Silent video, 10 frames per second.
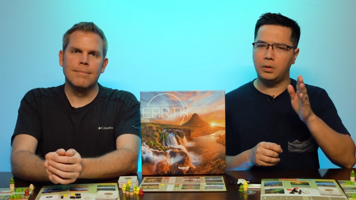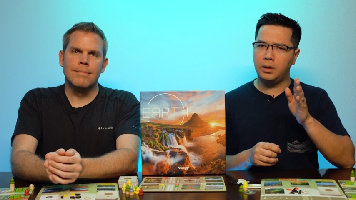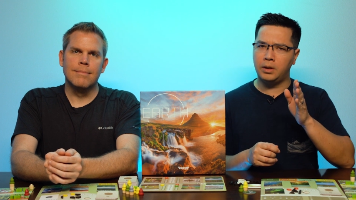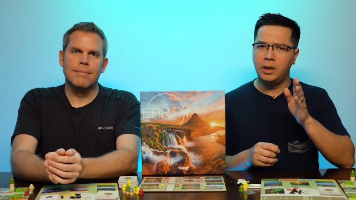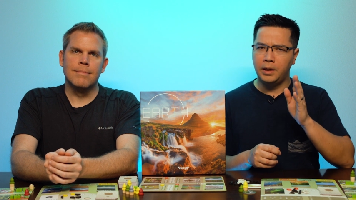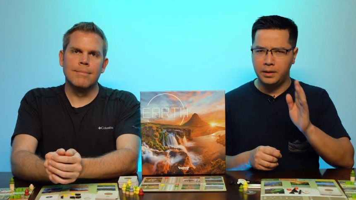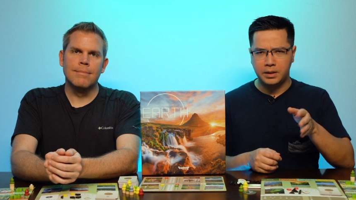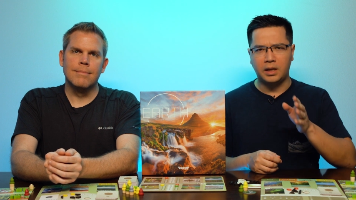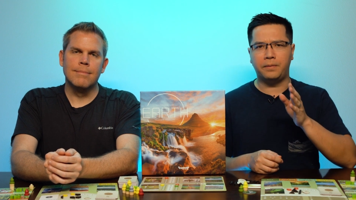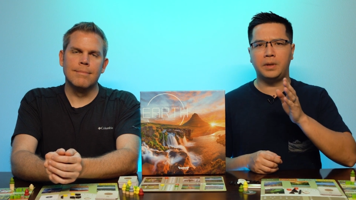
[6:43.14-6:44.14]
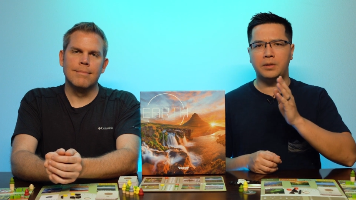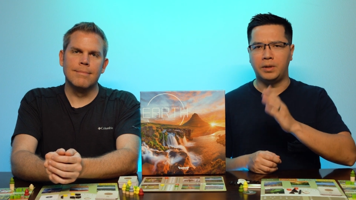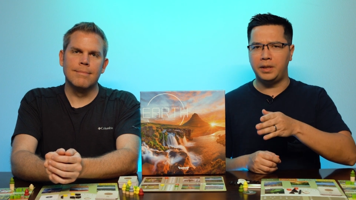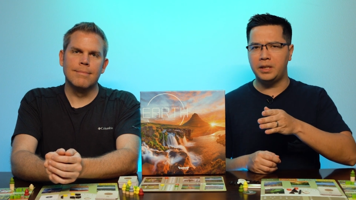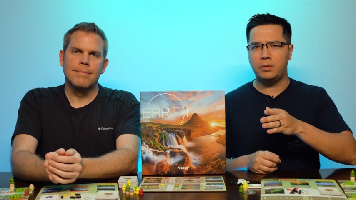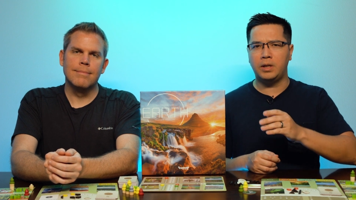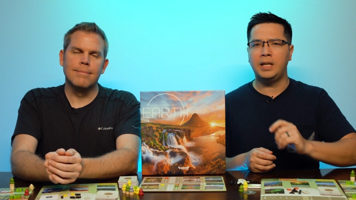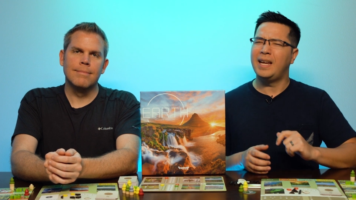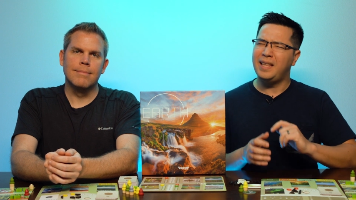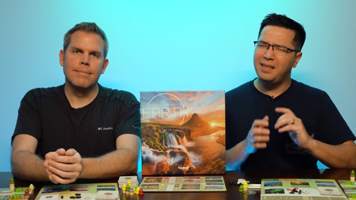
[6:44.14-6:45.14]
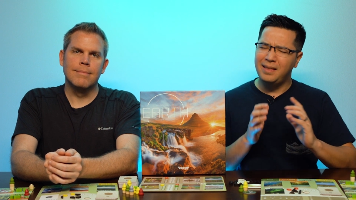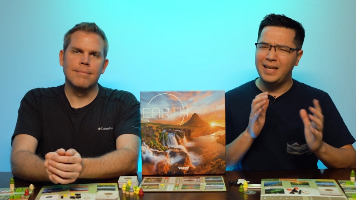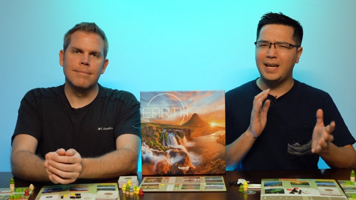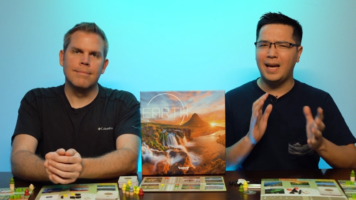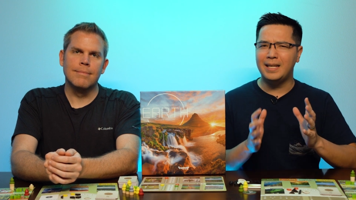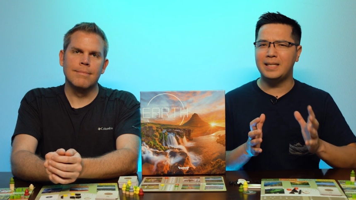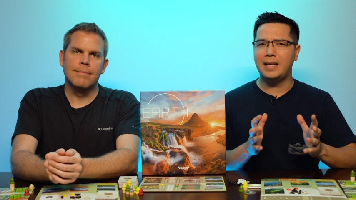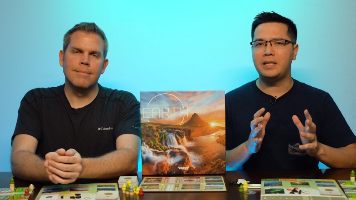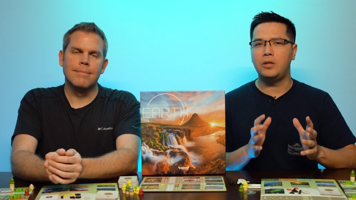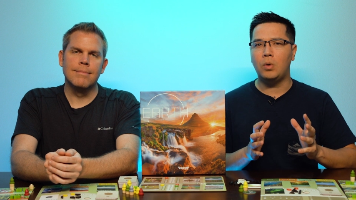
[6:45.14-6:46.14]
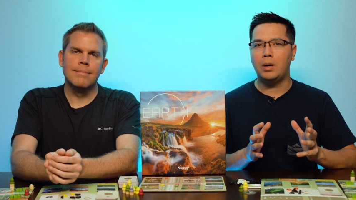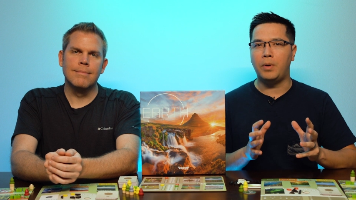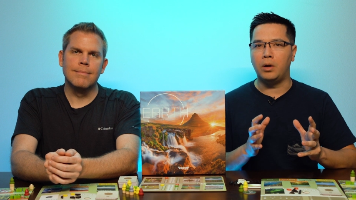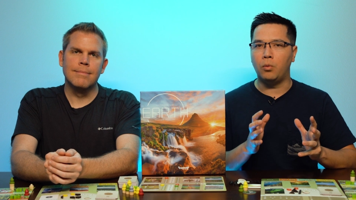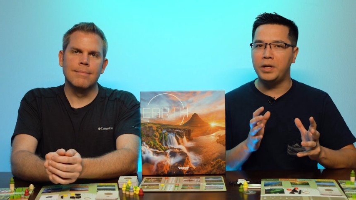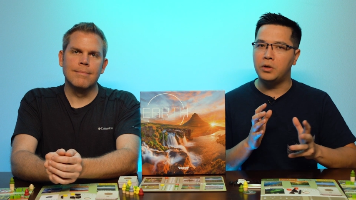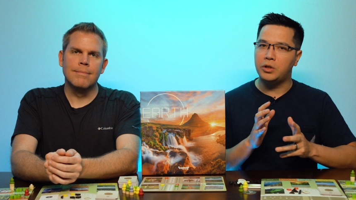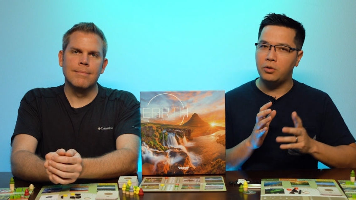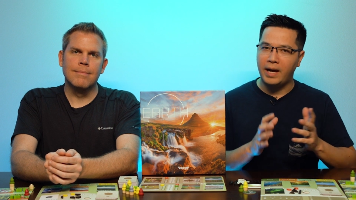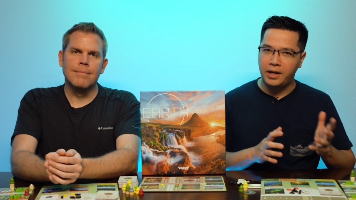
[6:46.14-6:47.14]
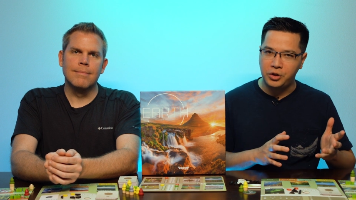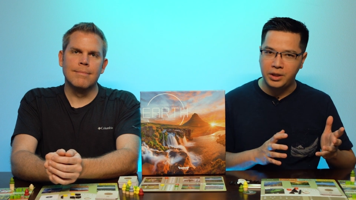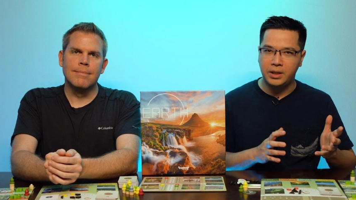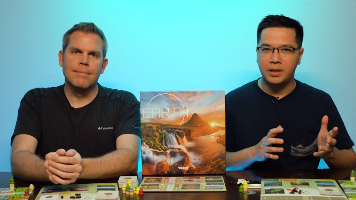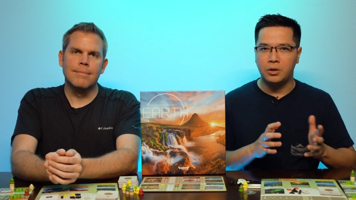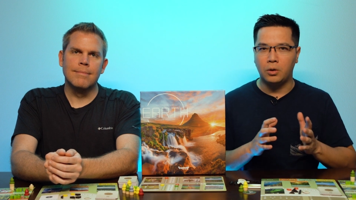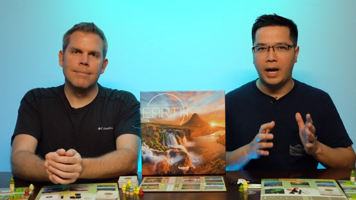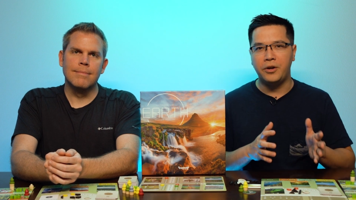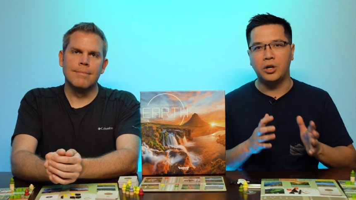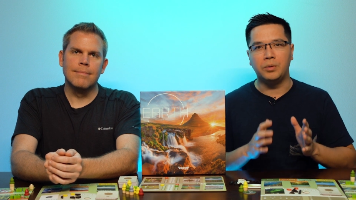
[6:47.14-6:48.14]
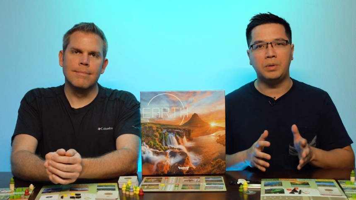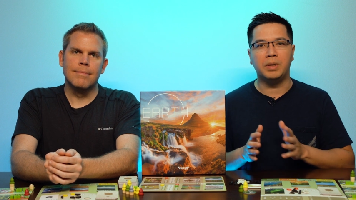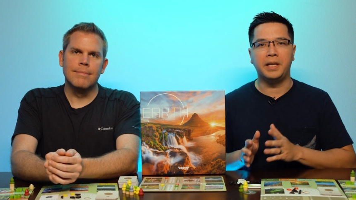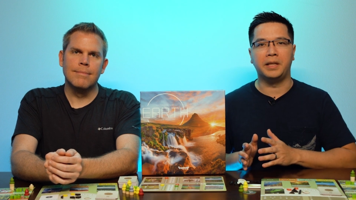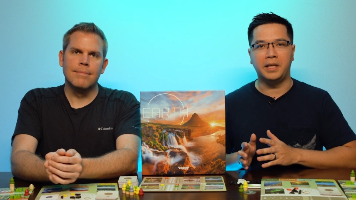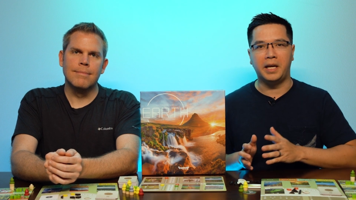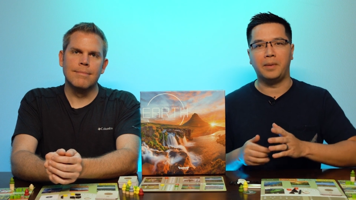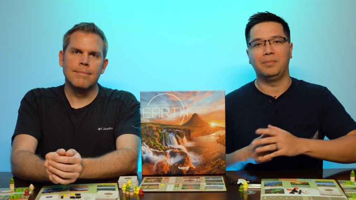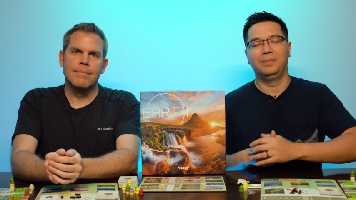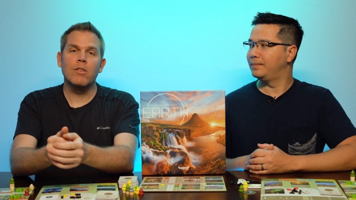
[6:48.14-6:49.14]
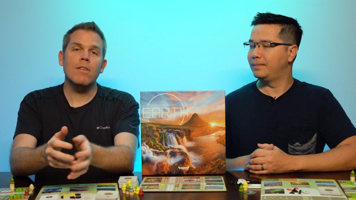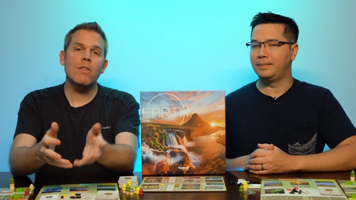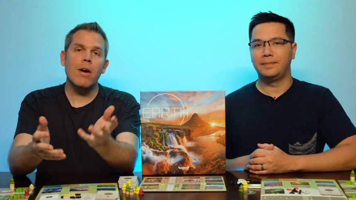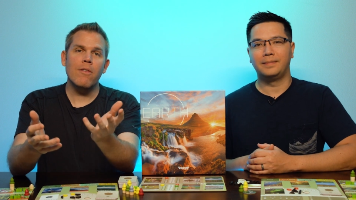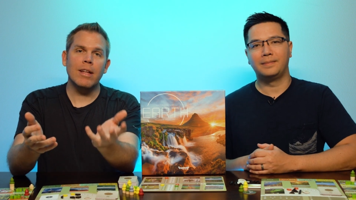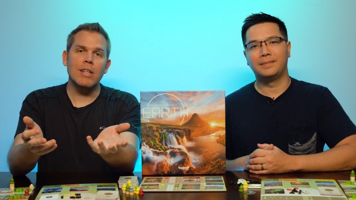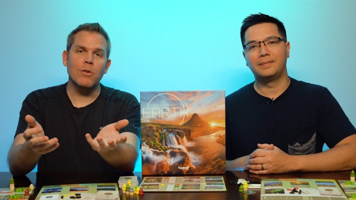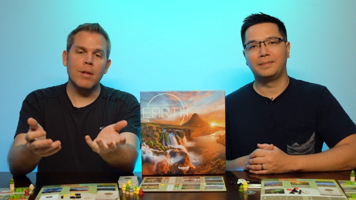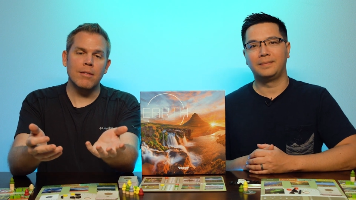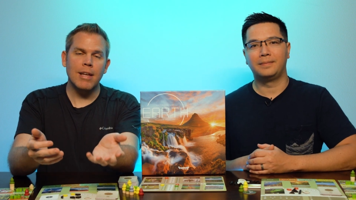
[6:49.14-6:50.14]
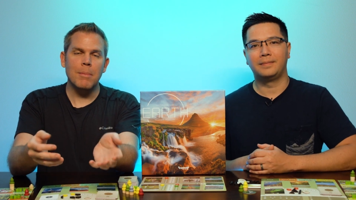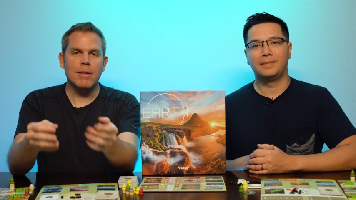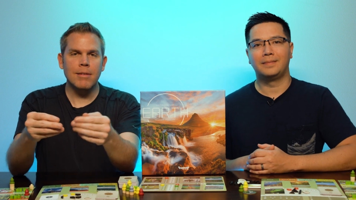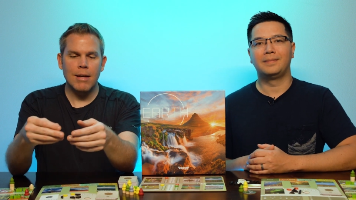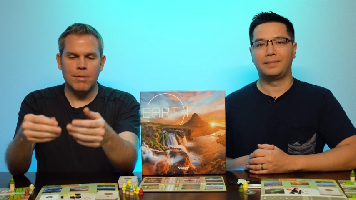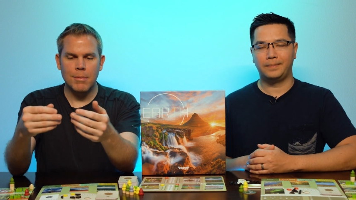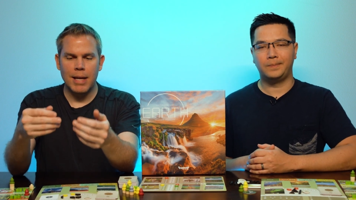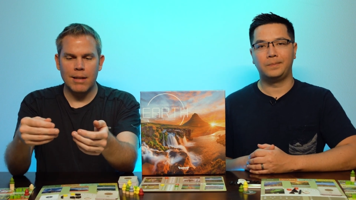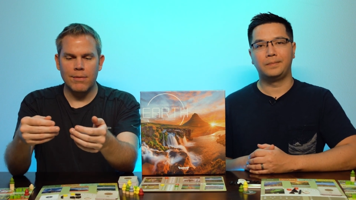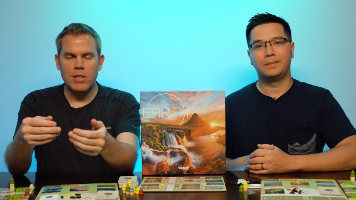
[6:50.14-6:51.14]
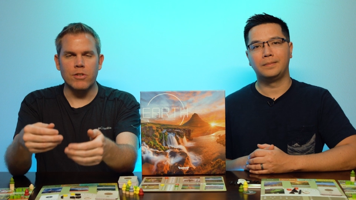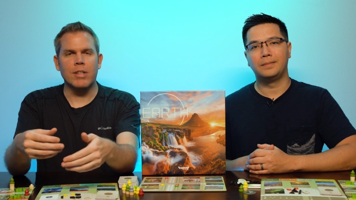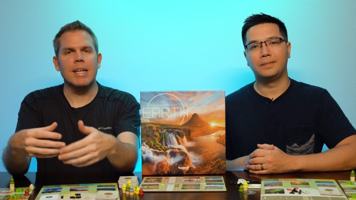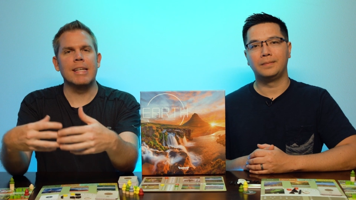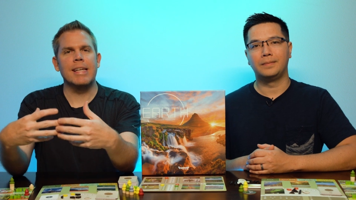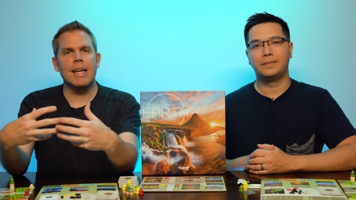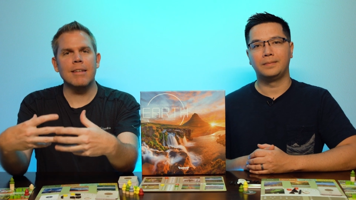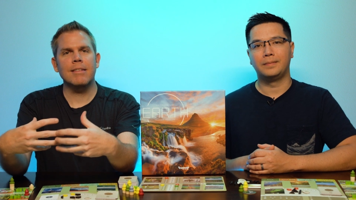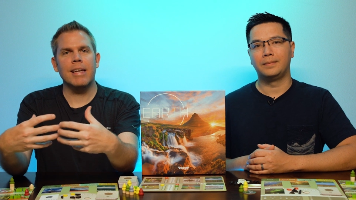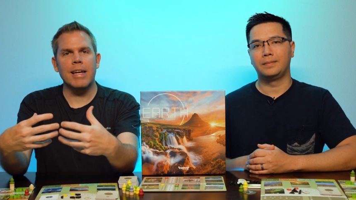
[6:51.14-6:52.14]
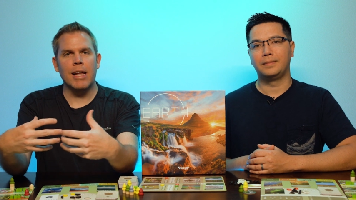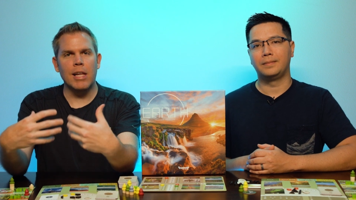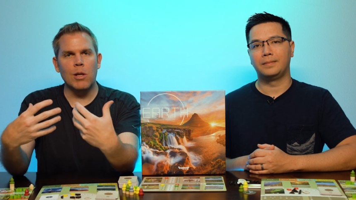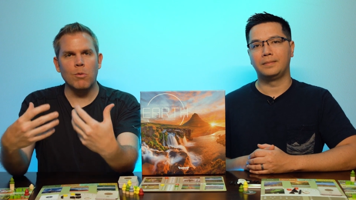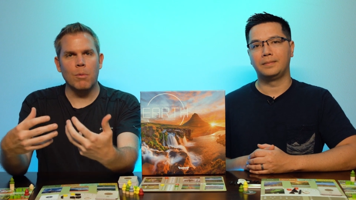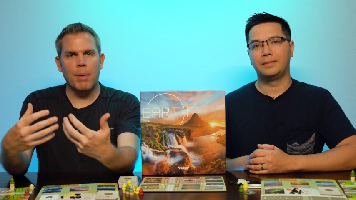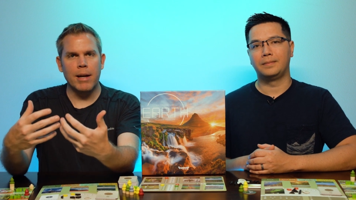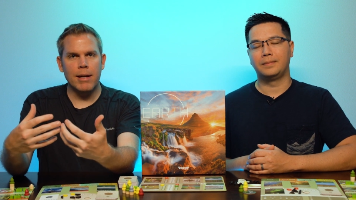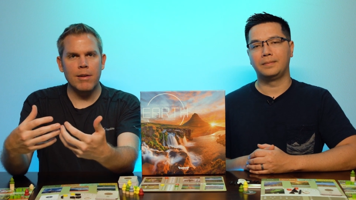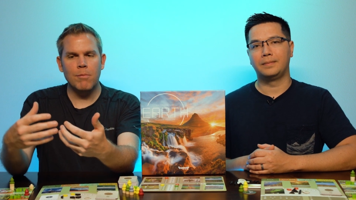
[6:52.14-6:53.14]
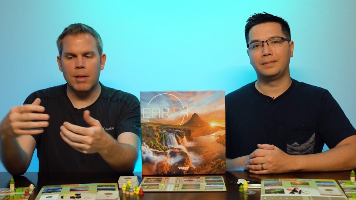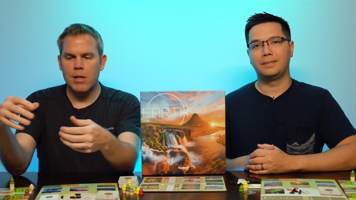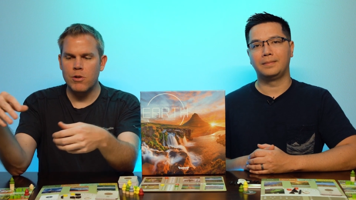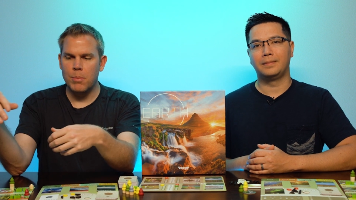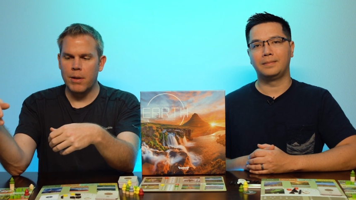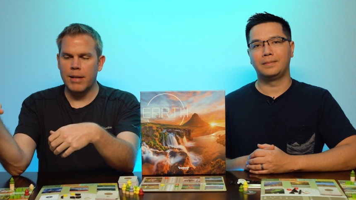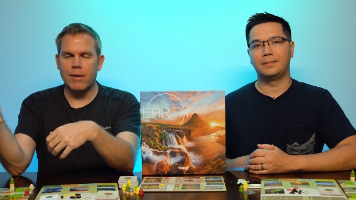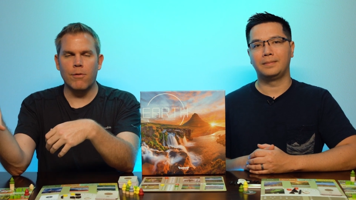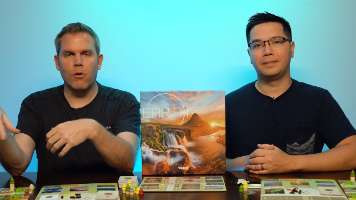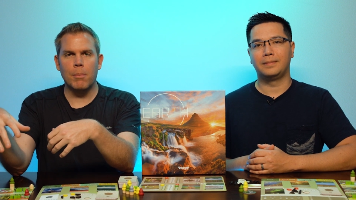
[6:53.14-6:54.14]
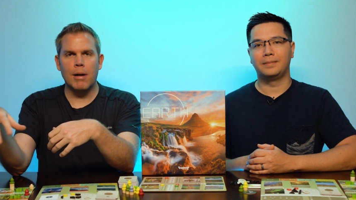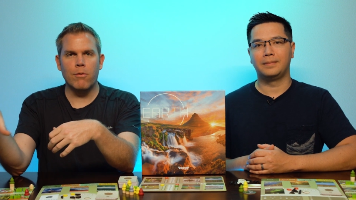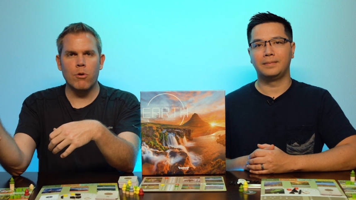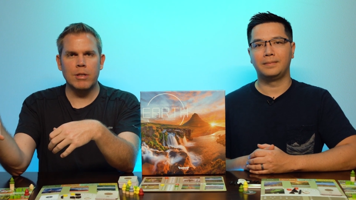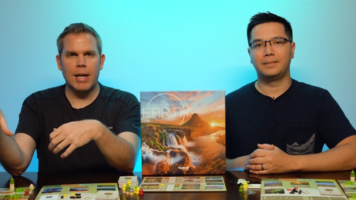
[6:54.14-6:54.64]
Speaker 1: one, this side for this one, and this one. And it kind of sets you up on what your strategy is or how you're going to be playing the game.
Speaker 2: So even though I really enjoyed this game, it does have some negative features. It does get a little repetitive because you're building a four by four